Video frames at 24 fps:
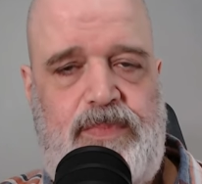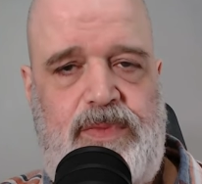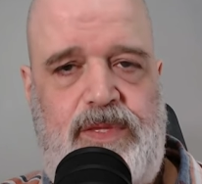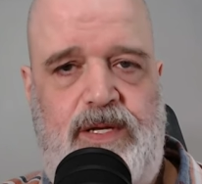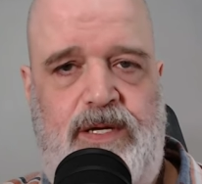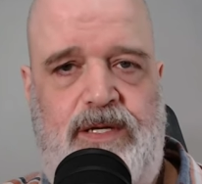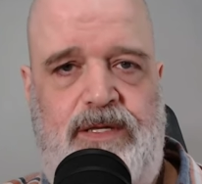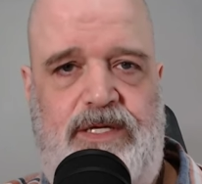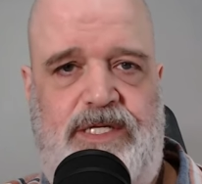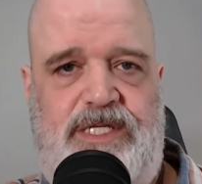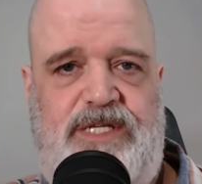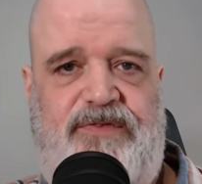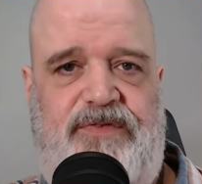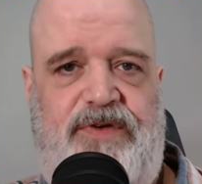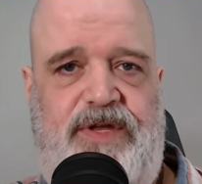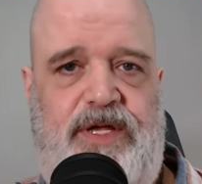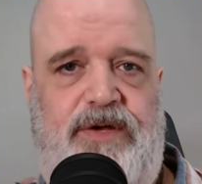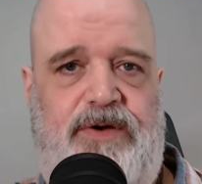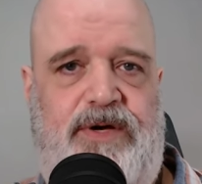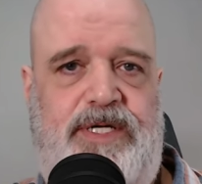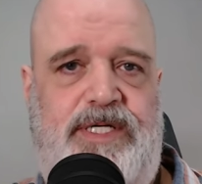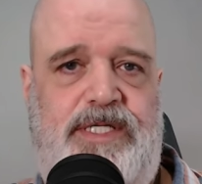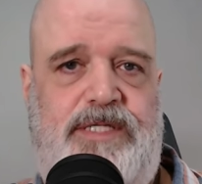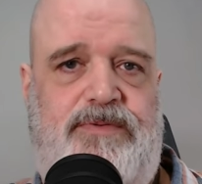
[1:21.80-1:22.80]
In this
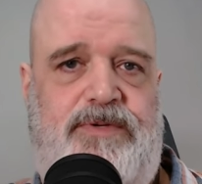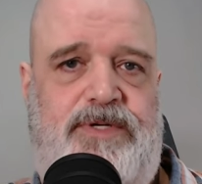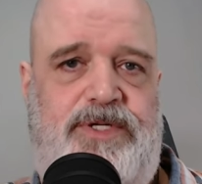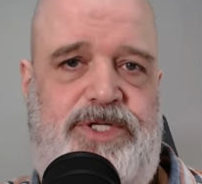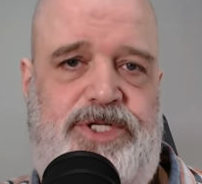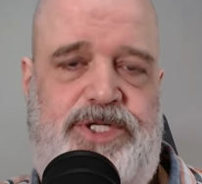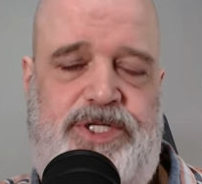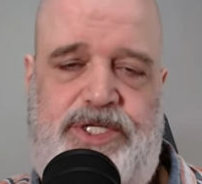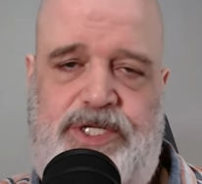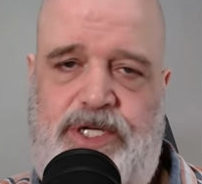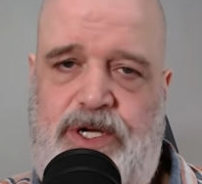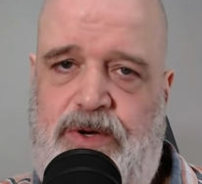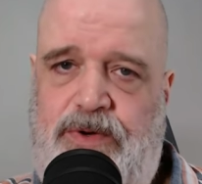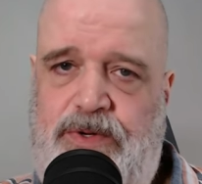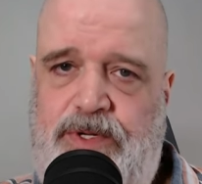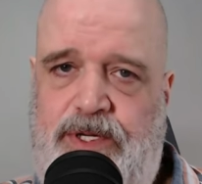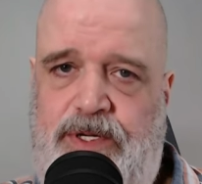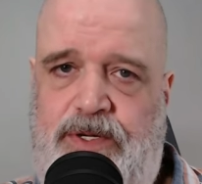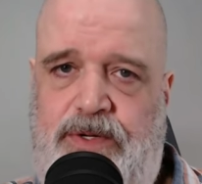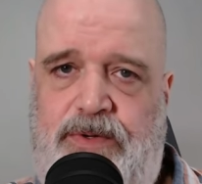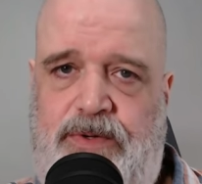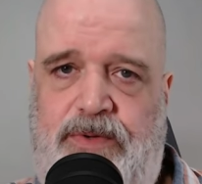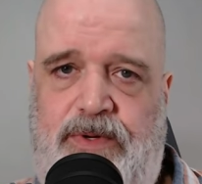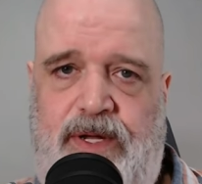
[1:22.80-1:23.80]
video, I just want to show
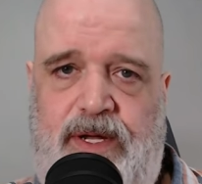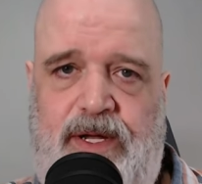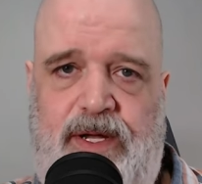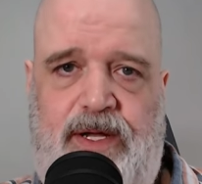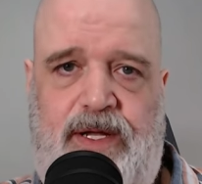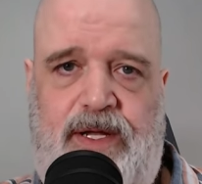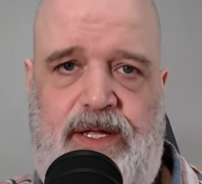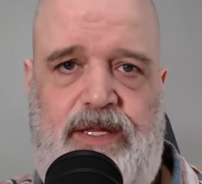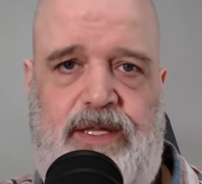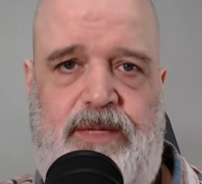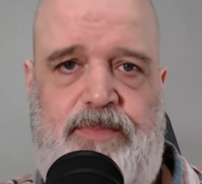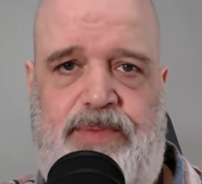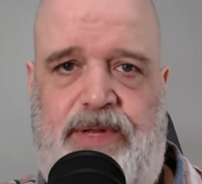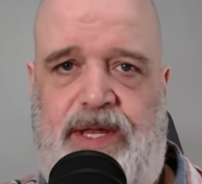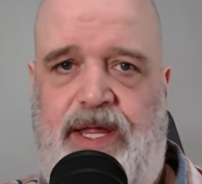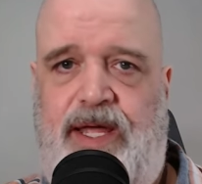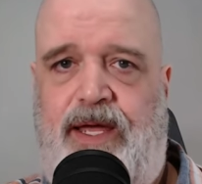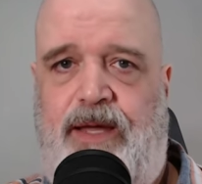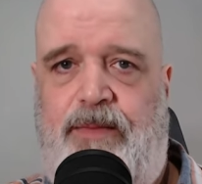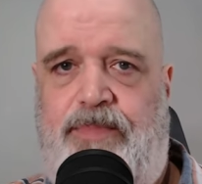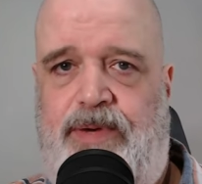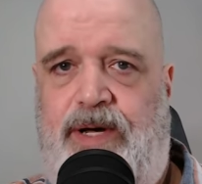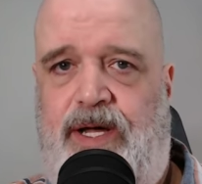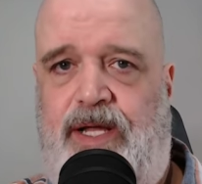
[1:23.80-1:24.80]
you the
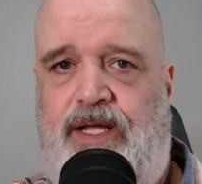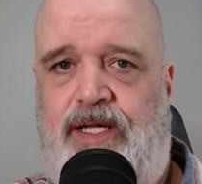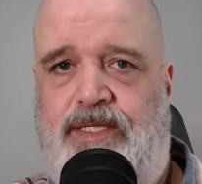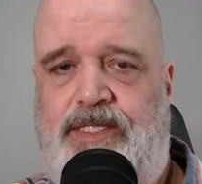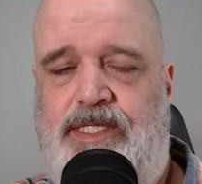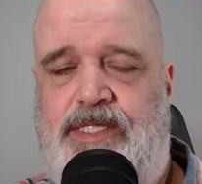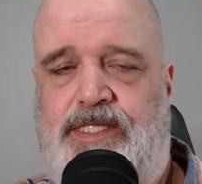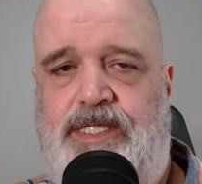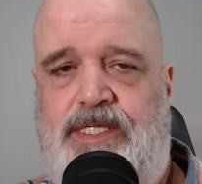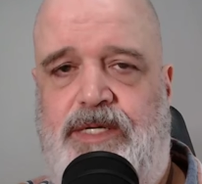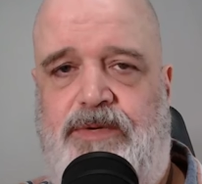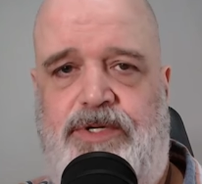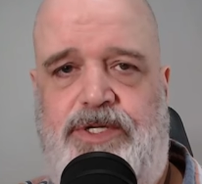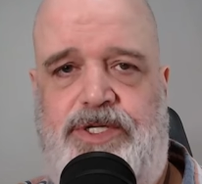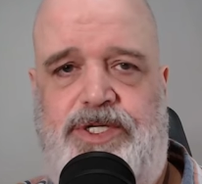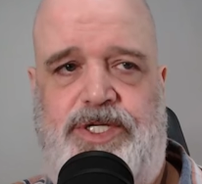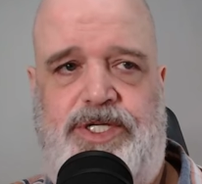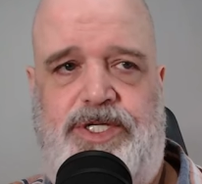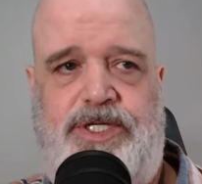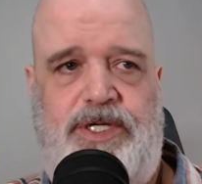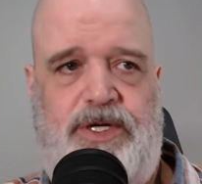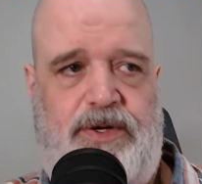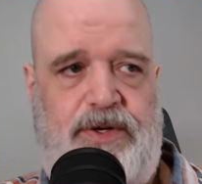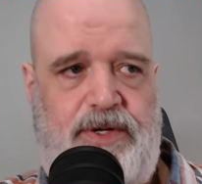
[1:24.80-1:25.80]
playing politics. I want to
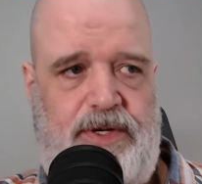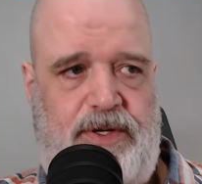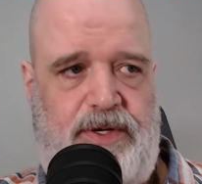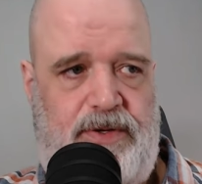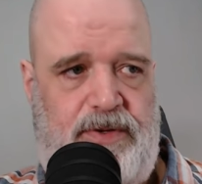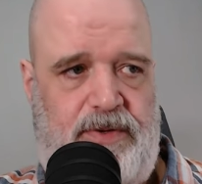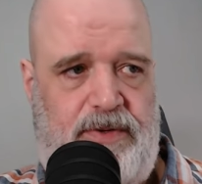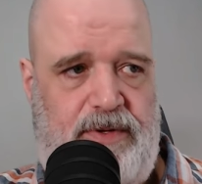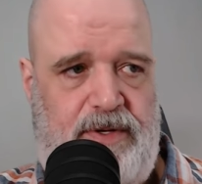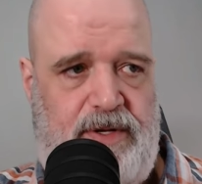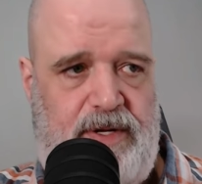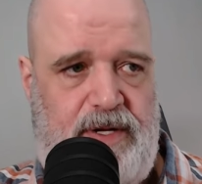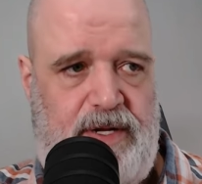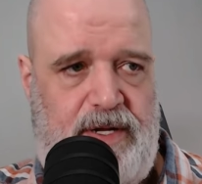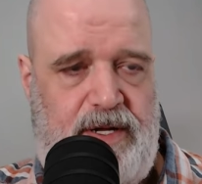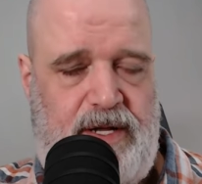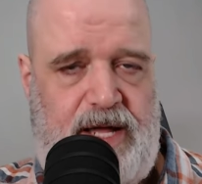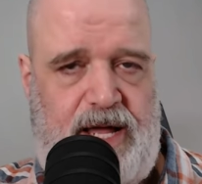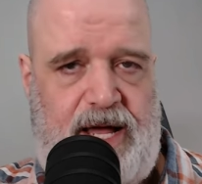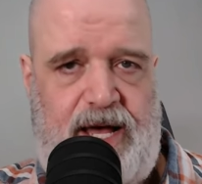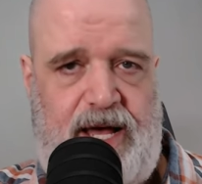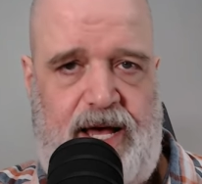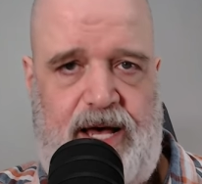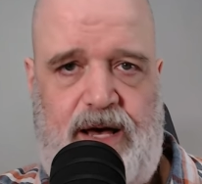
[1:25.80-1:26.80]
show you
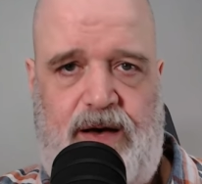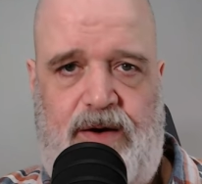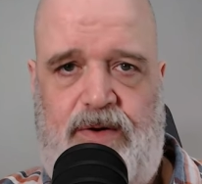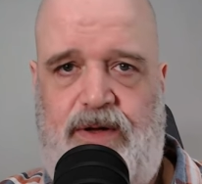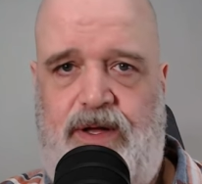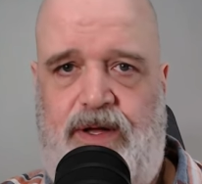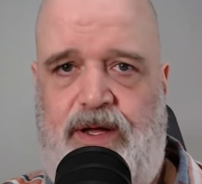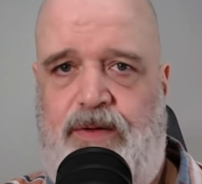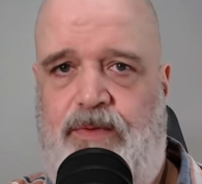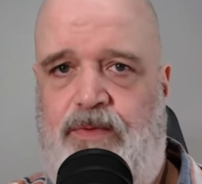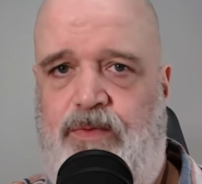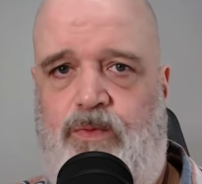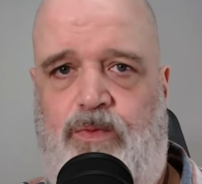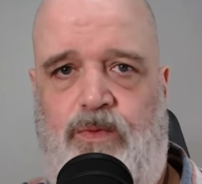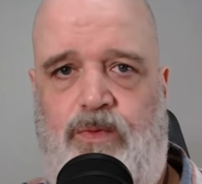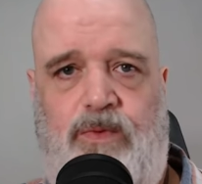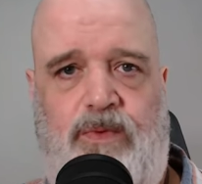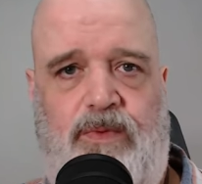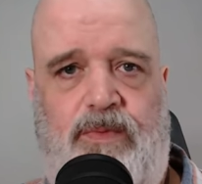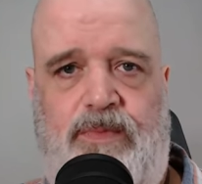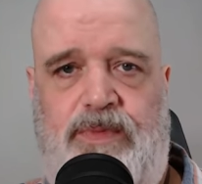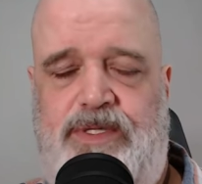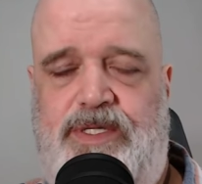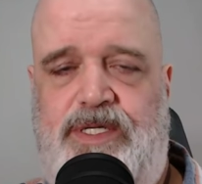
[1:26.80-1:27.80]
how it
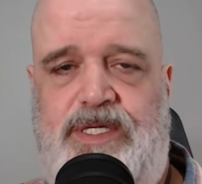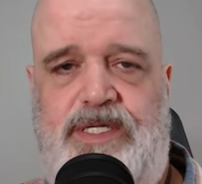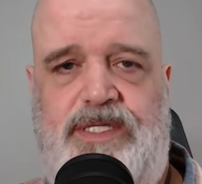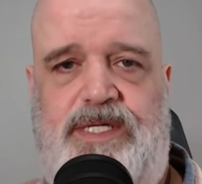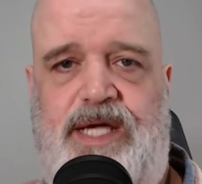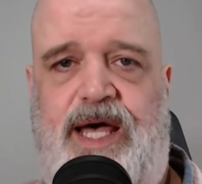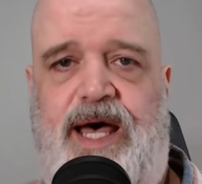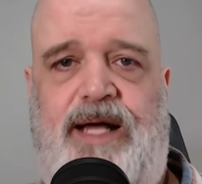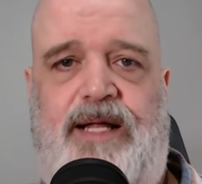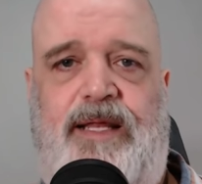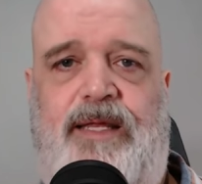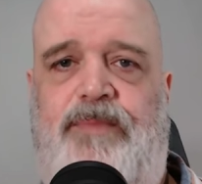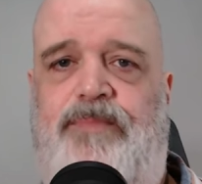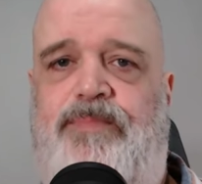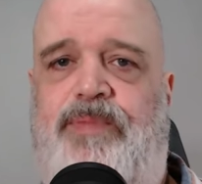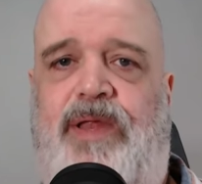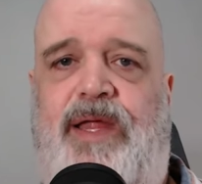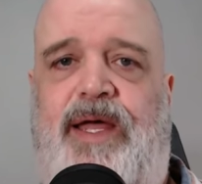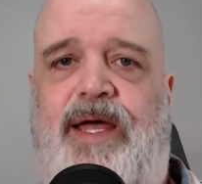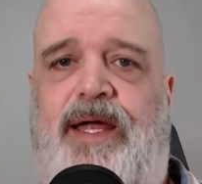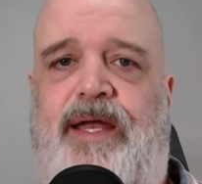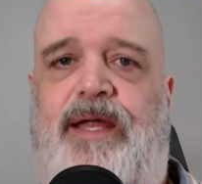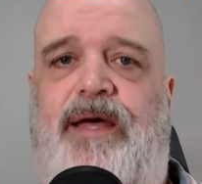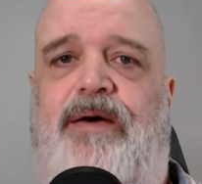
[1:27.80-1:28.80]
exactly
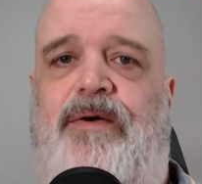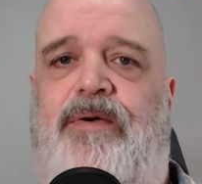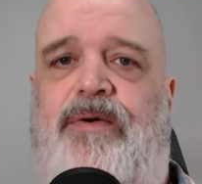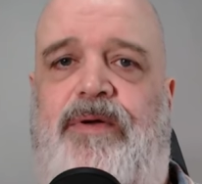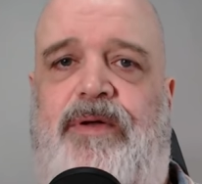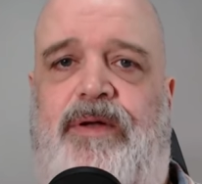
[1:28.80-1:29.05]
played out.